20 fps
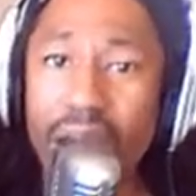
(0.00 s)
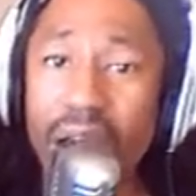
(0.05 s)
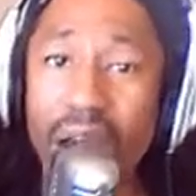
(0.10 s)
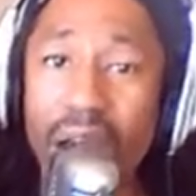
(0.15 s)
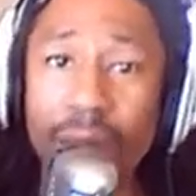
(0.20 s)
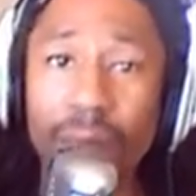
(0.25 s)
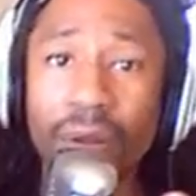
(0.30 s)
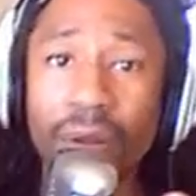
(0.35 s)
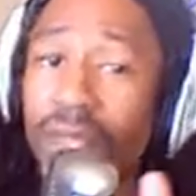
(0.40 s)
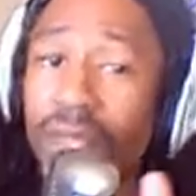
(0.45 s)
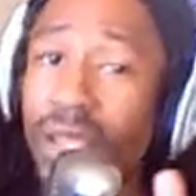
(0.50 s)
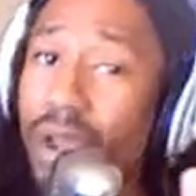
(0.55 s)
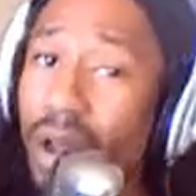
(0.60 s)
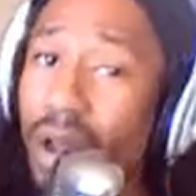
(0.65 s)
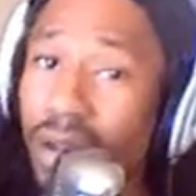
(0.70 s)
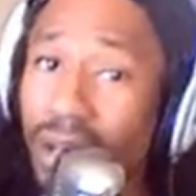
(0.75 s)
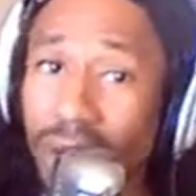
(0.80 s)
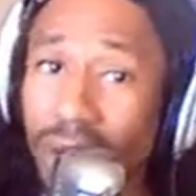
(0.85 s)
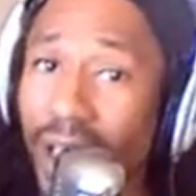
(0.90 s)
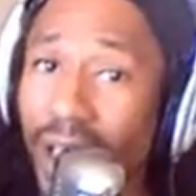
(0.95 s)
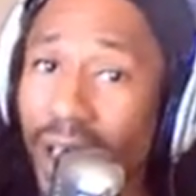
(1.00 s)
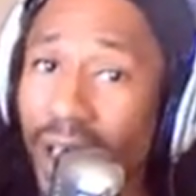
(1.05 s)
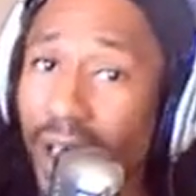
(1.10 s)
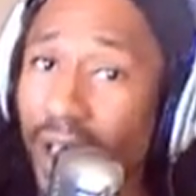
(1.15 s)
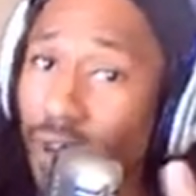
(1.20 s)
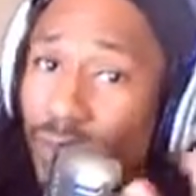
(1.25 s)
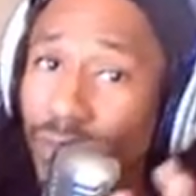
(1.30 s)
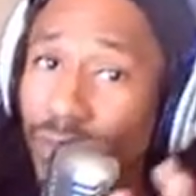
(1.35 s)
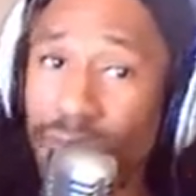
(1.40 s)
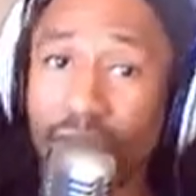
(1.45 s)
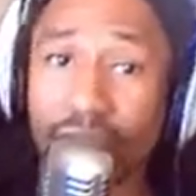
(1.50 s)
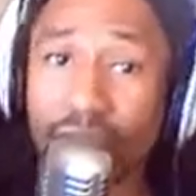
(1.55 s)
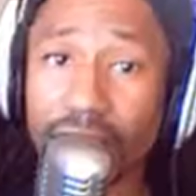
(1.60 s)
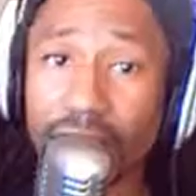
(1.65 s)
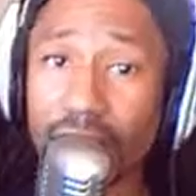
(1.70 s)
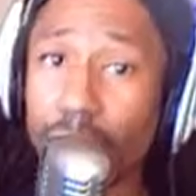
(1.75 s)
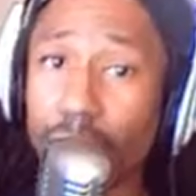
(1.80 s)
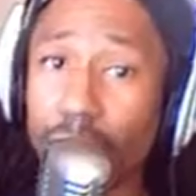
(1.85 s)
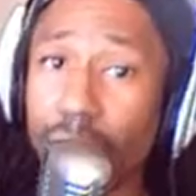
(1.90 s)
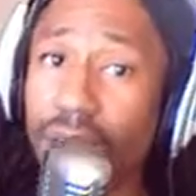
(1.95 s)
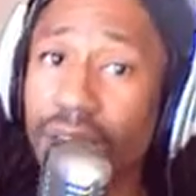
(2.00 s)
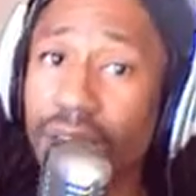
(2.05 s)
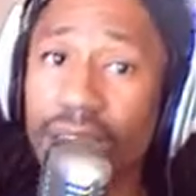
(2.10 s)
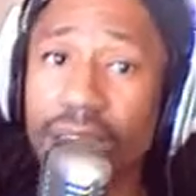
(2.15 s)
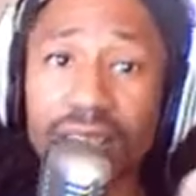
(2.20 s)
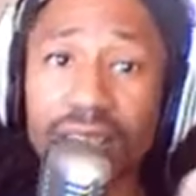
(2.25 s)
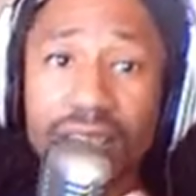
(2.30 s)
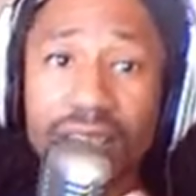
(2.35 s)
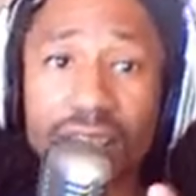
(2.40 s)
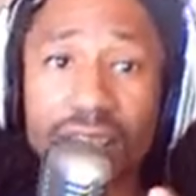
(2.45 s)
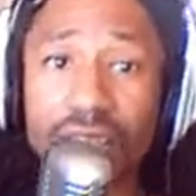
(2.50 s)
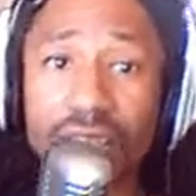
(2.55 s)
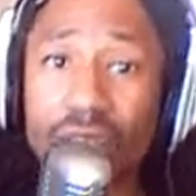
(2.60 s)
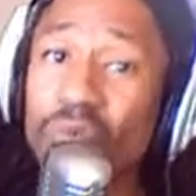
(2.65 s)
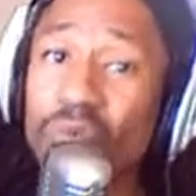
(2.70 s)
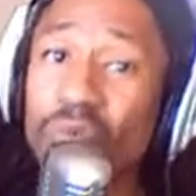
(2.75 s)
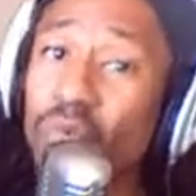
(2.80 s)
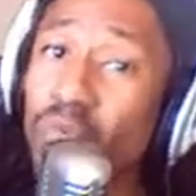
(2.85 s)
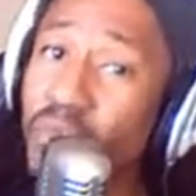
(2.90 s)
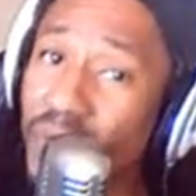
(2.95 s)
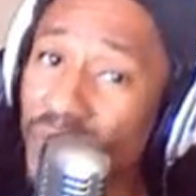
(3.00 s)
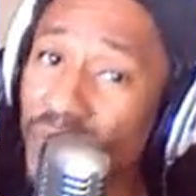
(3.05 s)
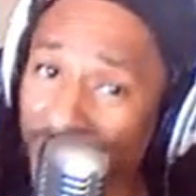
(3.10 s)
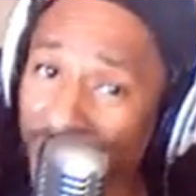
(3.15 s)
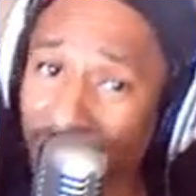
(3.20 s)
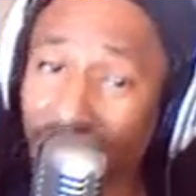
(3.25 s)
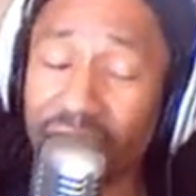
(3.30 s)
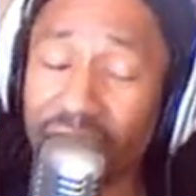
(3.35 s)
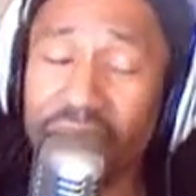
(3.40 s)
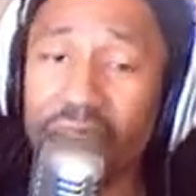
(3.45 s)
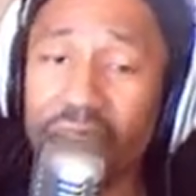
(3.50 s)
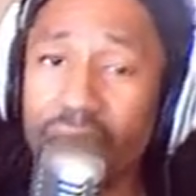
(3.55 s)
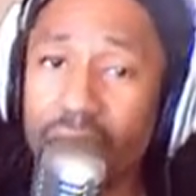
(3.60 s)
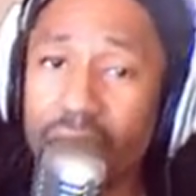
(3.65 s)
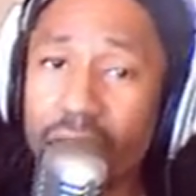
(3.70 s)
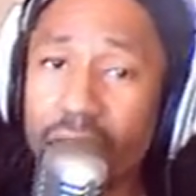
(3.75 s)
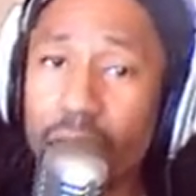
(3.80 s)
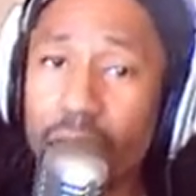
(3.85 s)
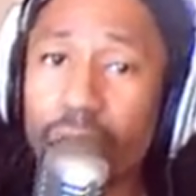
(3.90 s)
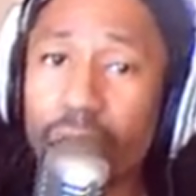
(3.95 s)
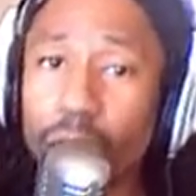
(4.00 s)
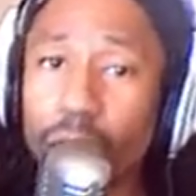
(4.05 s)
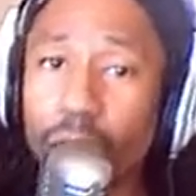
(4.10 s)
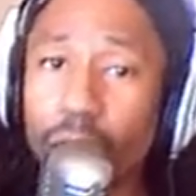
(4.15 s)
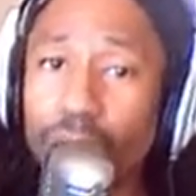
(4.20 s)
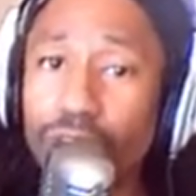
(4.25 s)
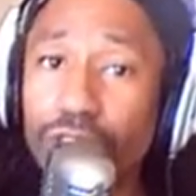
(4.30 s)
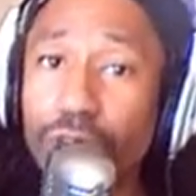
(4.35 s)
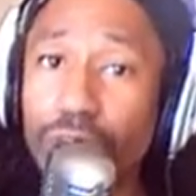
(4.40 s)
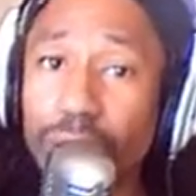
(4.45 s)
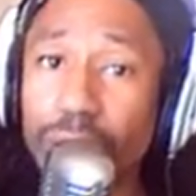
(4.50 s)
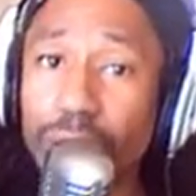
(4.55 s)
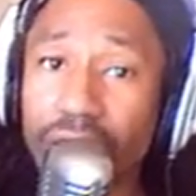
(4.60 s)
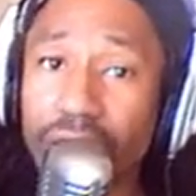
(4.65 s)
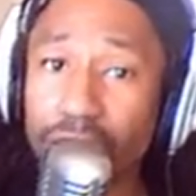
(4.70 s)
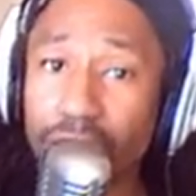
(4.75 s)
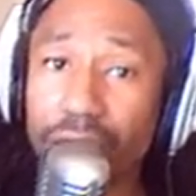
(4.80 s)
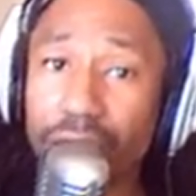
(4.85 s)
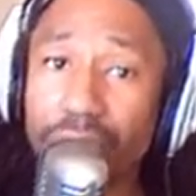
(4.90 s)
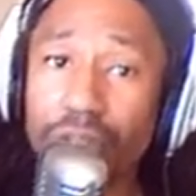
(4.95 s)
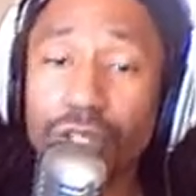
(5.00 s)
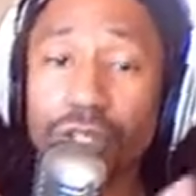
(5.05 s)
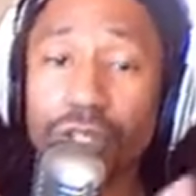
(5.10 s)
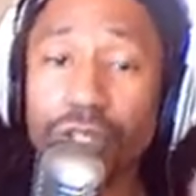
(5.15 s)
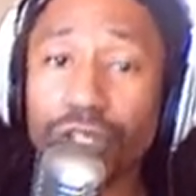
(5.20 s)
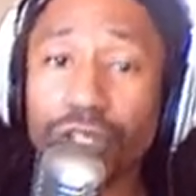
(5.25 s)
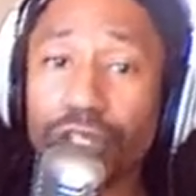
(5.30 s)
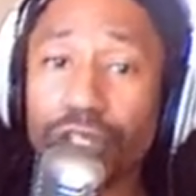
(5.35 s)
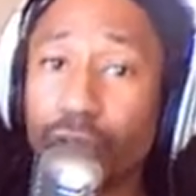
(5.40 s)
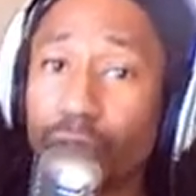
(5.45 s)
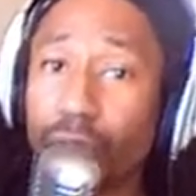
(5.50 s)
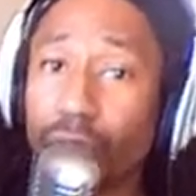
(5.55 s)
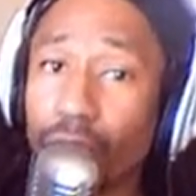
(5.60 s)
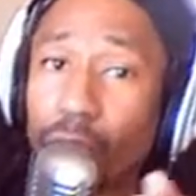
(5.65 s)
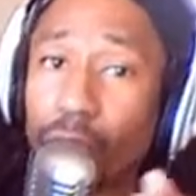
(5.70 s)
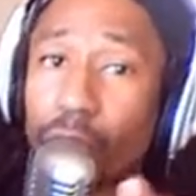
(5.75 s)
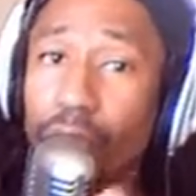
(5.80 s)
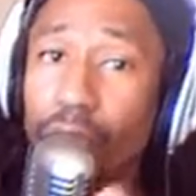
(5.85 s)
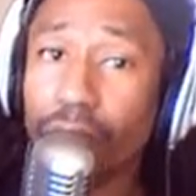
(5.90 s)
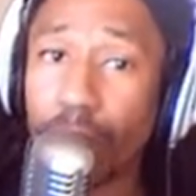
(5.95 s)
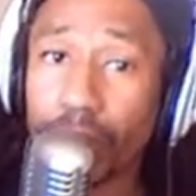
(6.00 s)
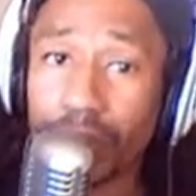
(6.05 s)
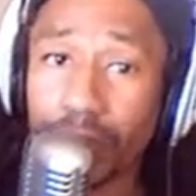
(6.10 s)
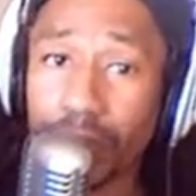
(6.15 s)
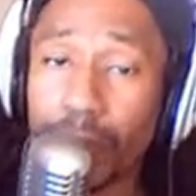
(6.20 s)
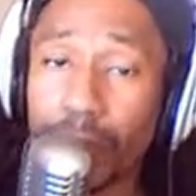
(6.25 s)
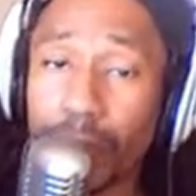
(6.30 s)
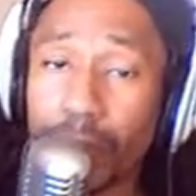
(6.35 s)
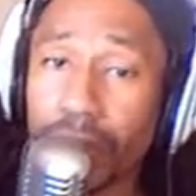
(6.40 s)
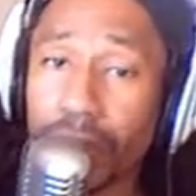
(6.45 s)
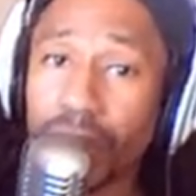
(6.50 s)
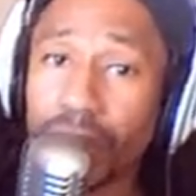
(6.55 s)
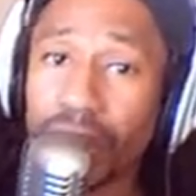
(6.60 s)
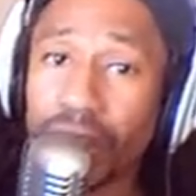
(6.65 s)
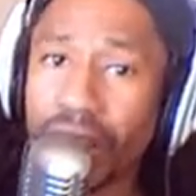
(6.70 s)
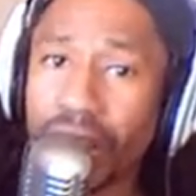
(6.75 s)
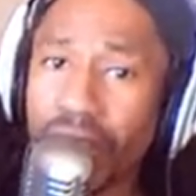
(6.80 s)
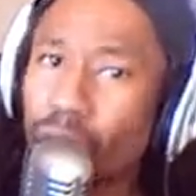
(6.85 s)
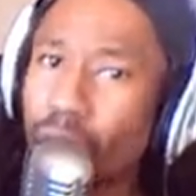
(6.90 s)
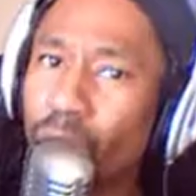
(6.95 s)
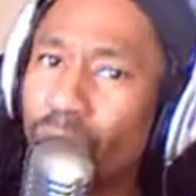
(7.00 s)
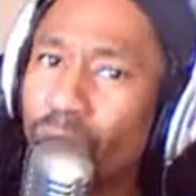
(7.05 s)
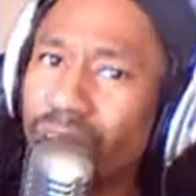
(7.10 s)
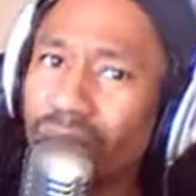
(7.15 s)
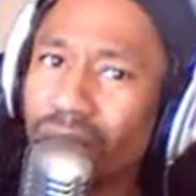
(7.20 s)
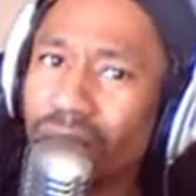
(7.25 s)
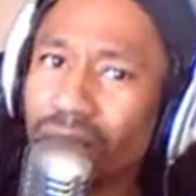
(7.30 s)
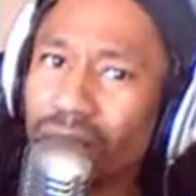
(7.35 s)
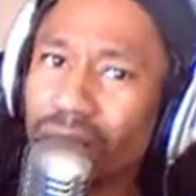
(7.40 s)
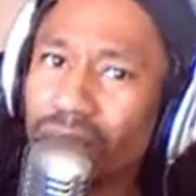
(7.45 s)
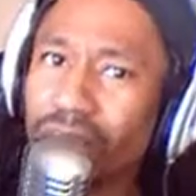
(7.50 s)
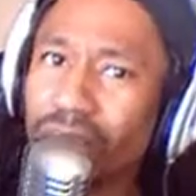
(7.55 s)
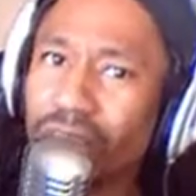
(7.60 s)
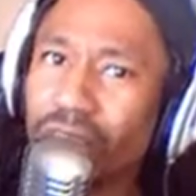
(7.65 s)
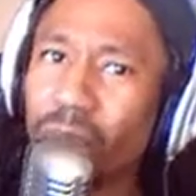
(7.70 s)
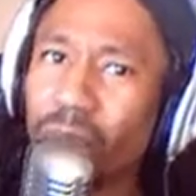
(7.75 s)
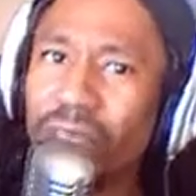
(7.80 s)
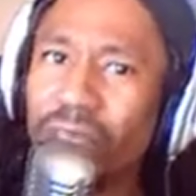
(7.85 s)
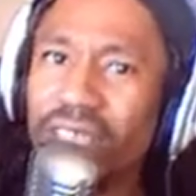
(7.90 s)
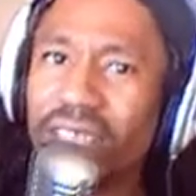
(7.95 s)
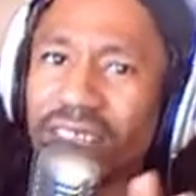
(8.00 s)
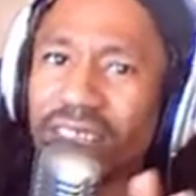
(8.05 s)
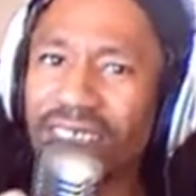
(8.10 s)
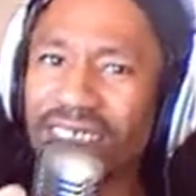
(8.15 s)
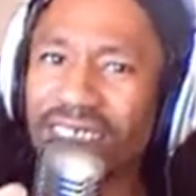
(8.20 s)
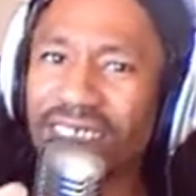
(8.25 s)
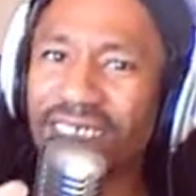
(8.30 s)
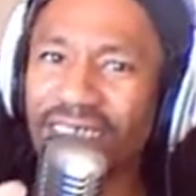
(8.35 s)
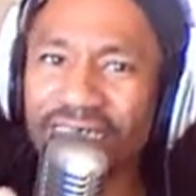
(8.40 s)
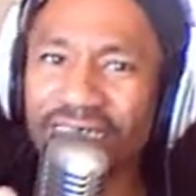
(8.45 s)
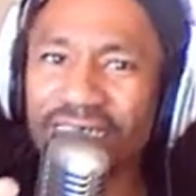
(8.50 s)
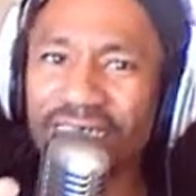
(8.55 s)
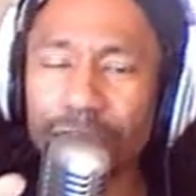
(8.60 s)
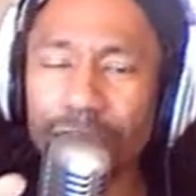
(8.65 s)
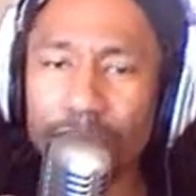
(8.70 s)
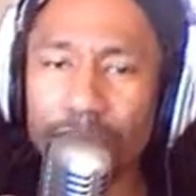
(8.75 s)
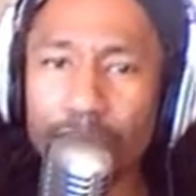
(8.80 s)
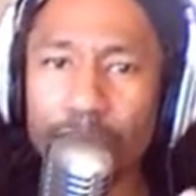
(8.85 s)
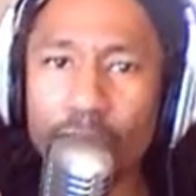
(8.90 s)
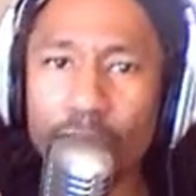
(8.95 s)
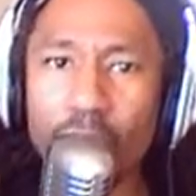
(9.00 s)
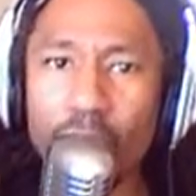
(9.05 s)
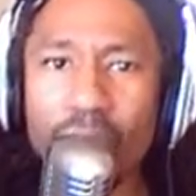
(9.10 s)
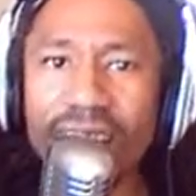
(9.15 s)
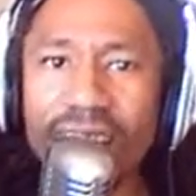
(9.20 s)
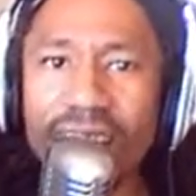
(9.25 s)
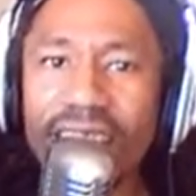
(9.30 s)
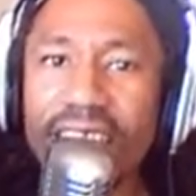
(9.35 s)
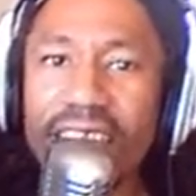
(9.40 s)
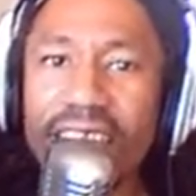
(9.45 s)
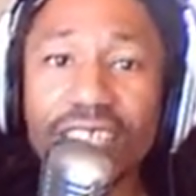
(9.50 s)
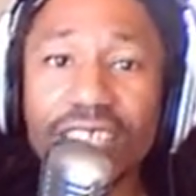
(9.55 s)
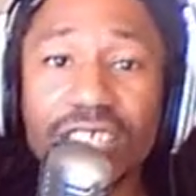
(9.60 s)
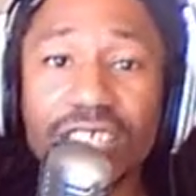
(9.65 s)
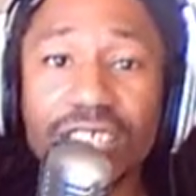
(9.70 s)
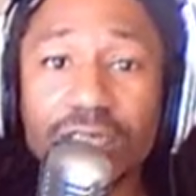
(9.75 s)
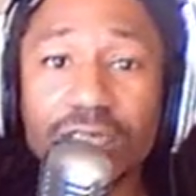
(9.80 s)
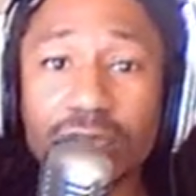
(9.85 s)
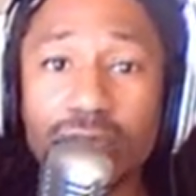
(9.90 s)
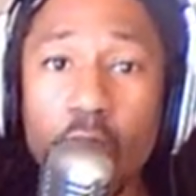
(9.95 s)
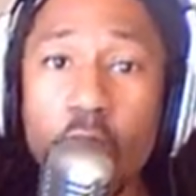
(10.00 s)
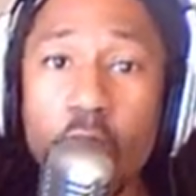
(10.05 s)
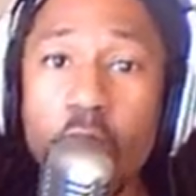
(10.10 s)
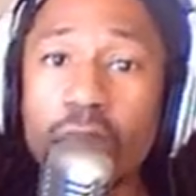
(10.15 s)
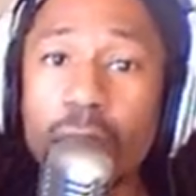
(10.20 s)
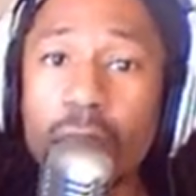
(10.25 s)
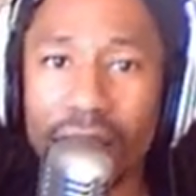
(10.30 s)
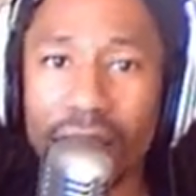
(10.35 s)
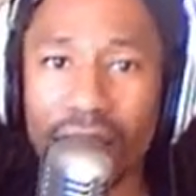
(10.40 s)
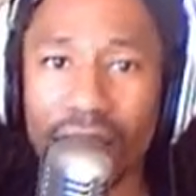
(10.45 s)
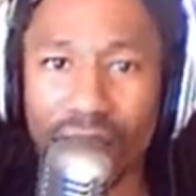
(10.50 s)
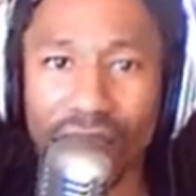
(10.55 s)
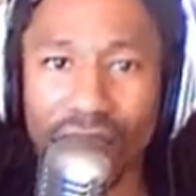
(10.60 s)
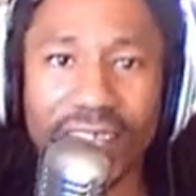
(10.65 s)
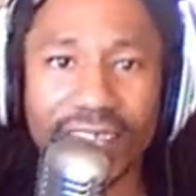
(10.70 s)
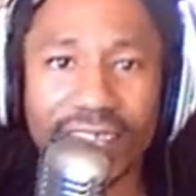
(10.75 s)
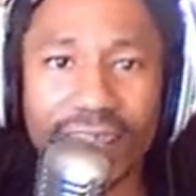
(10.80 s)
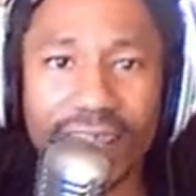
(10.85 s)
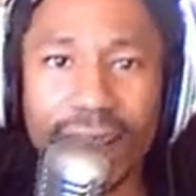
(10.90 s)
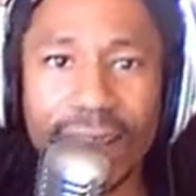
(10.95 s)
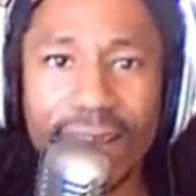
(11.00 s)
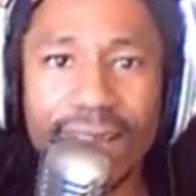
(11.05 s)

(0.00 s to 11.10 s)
I'm going to be calling them back over the next couple of days. You really are going to want to tune in to the Sir Darryl Radio Experience over the next week so that we can get these people on and just talk about this.